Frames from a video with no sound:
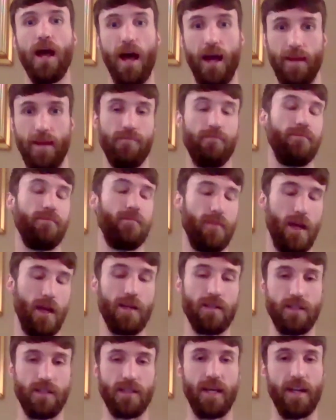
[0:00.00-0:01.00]
and
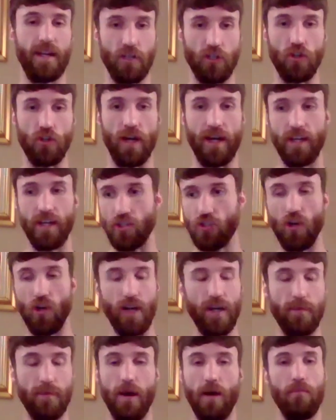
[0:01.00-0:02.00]
instead and trying and
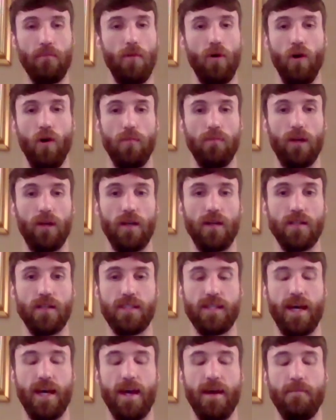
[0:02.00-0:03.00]
trying them out more
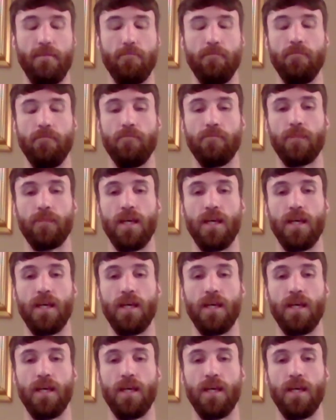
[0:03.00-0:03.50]
because um